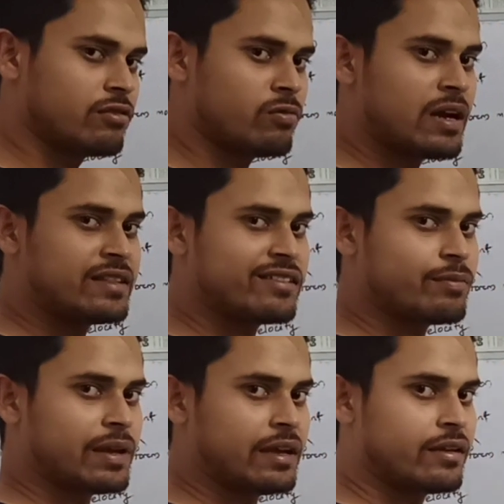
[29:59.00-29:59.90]
Why this
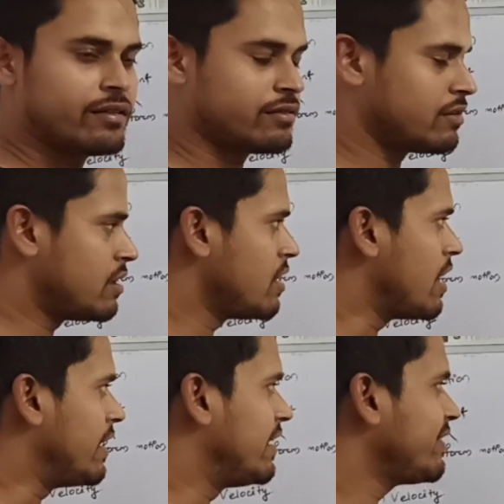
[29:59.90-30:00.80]
V?
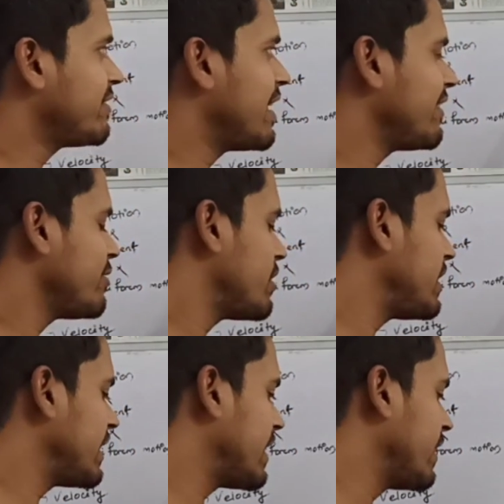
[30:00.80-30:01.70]
Distance you are
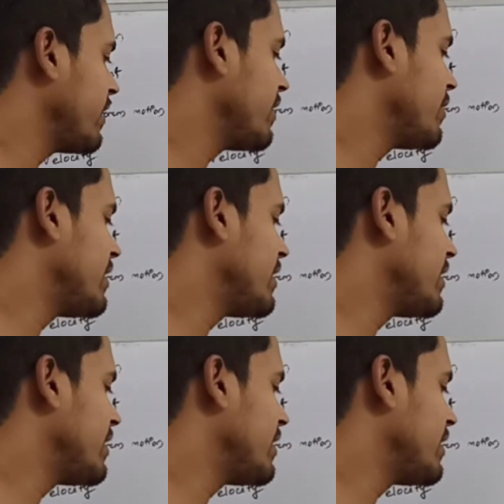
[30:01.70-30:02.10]
taking